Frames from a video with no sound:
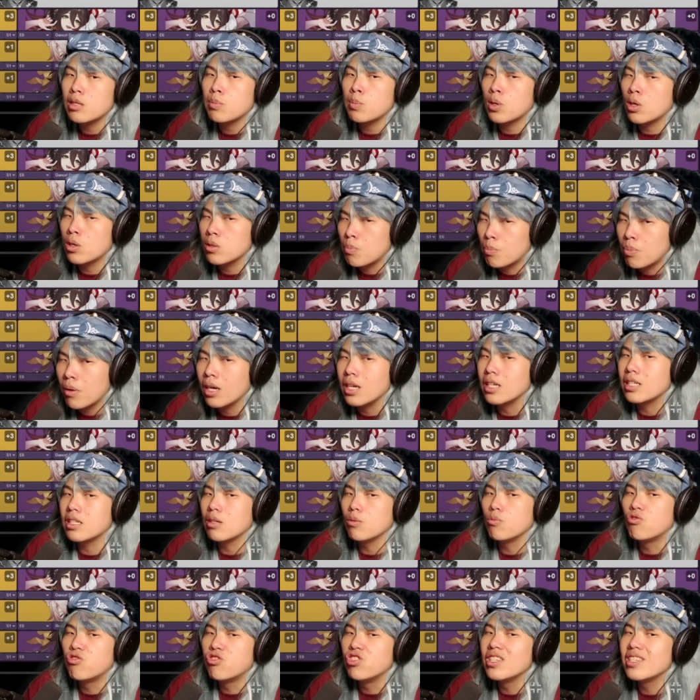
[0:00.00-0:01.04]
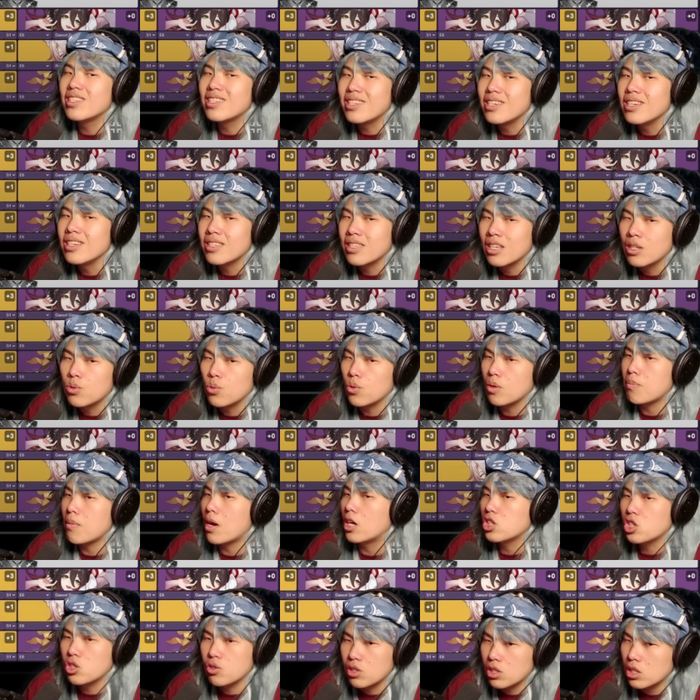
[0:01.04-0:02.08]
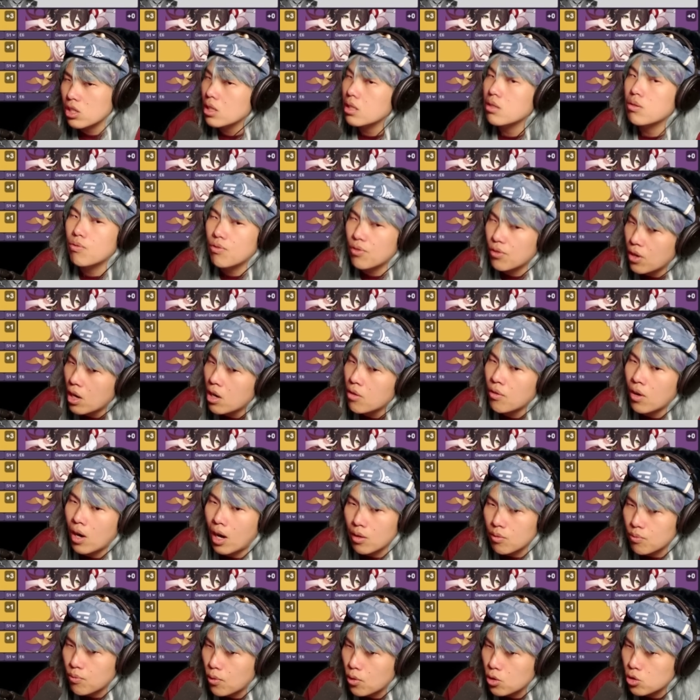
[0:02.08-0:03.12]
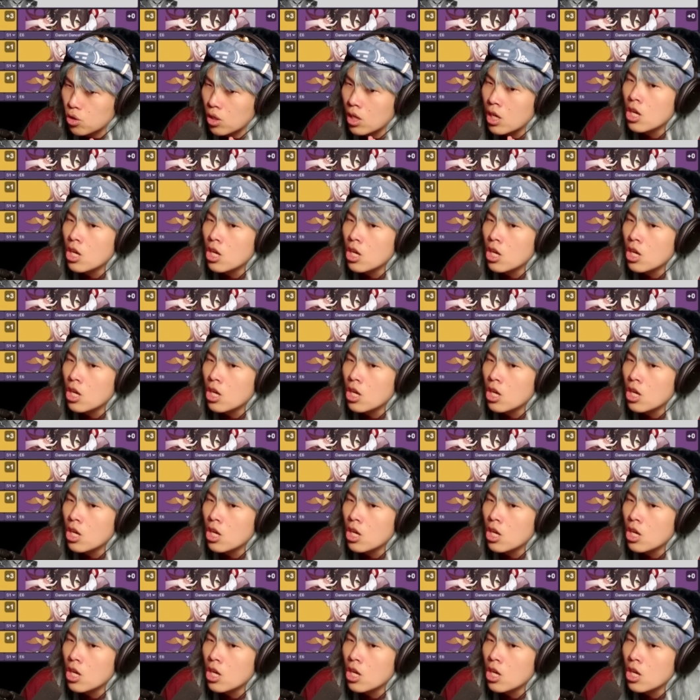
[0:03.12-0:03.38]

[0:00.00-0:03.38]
because blood is resistant to imaginary. This is very, very unfortunate.